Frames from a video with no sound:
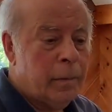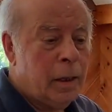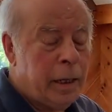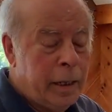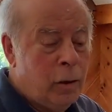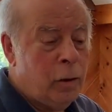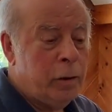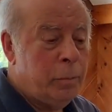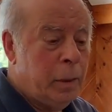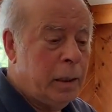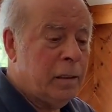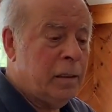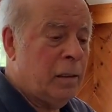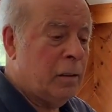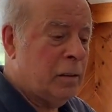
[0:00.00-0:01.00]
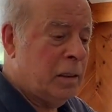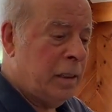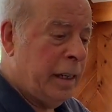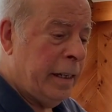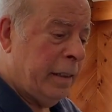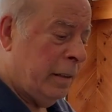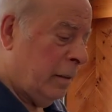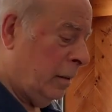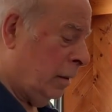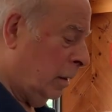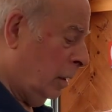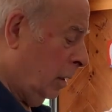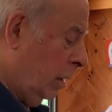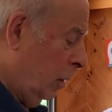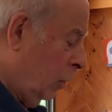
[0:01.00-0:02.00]
could be associated
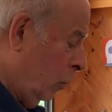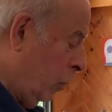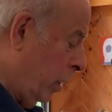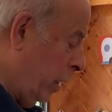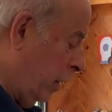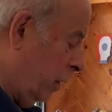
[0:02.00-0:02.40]
with